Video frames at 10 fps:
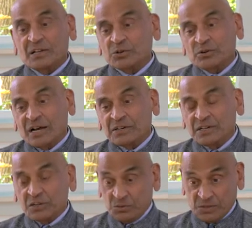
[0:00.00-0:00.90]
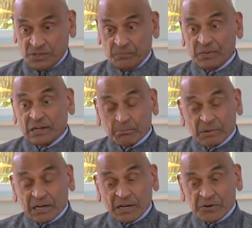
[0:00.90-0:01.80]
So I didn't do it.
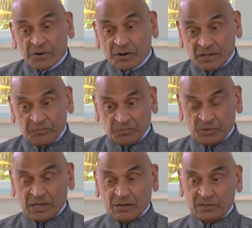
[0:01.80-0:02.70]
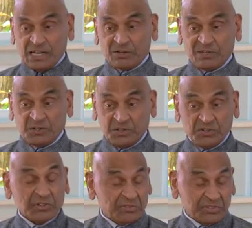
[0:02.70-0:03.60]
But later on, when I was actually
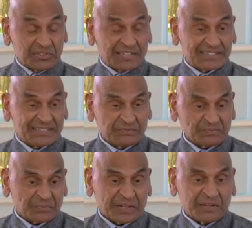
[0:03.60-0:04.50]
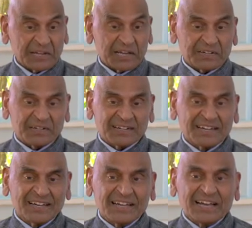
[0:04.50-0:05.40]
teaching physics in Canada
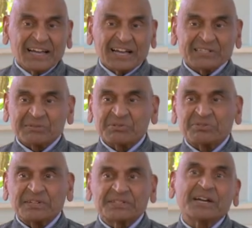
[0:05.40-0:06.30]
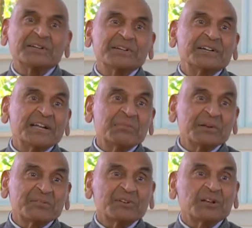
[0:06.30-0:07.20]
as a professor, I did an
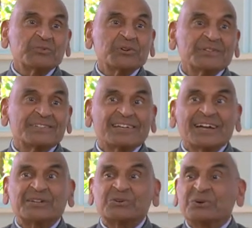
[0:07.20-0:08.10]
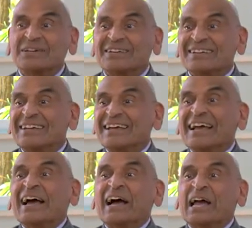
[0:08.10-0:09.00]
MA in philosophy on the side. So here
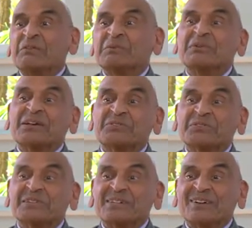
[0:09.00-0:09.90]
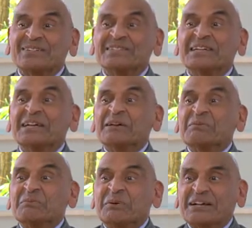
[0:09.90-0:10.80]
I have a Master of Technology,
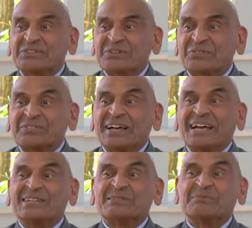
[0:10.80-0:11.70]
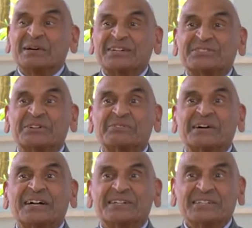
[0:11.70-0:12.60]
Master of Science, Master of
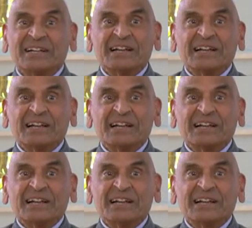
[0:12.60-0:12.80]
Arts,